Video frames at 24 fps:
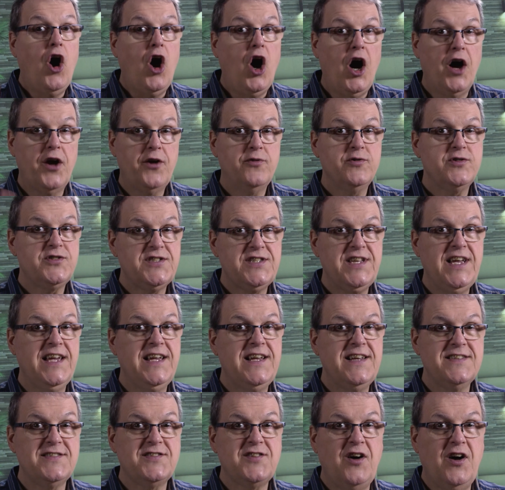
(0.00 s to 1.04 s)
auto
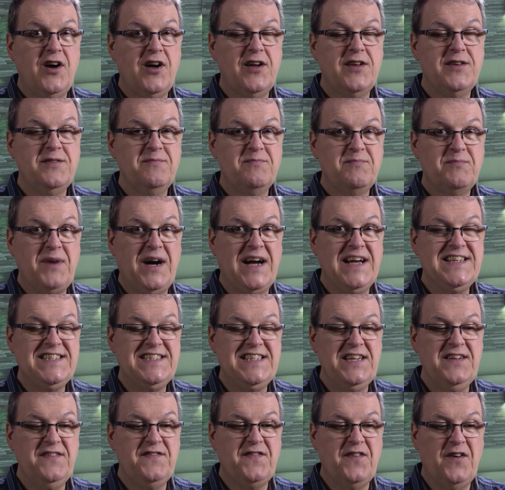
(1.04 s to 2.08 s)
sync is on by
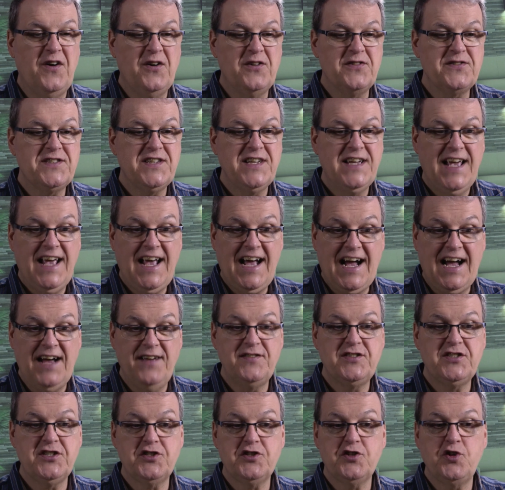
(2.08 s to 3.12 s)
default.
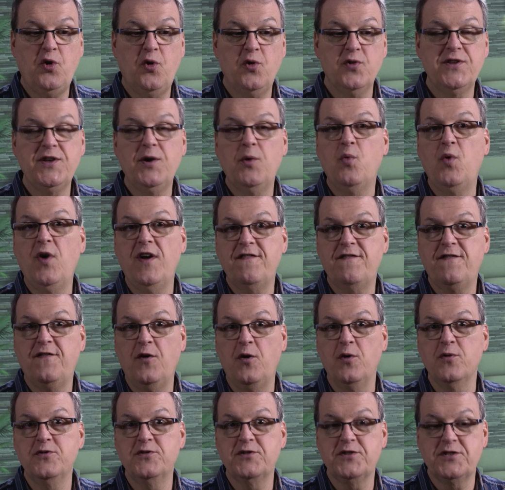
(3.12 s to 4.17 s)
I just told it what
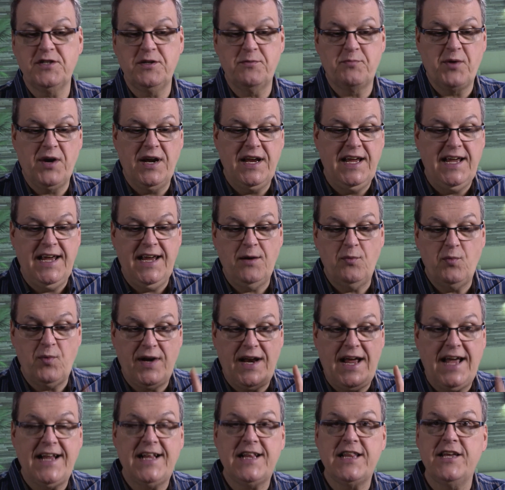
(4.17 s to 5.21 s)
folders to bring in.
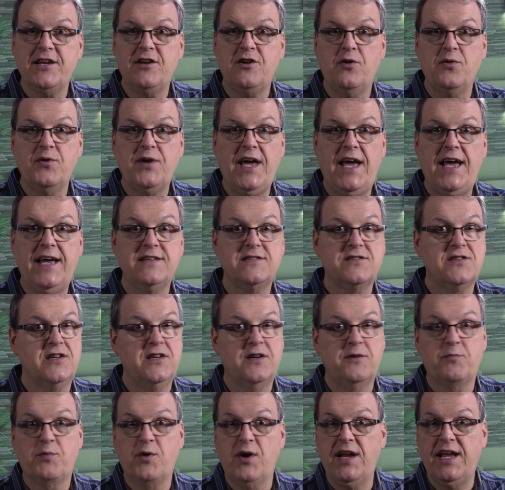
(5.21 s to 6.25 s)
When I click OK, it's
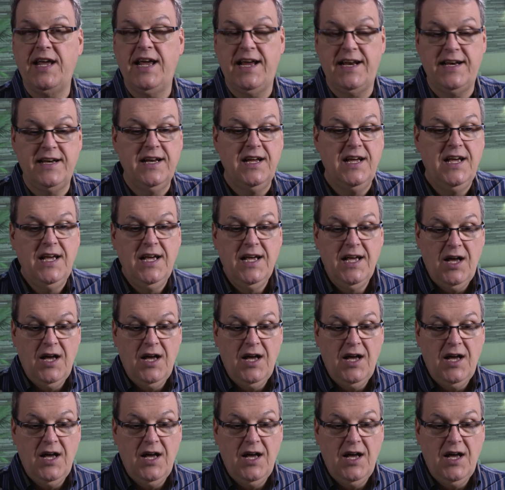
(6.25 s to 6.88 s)
going to bring in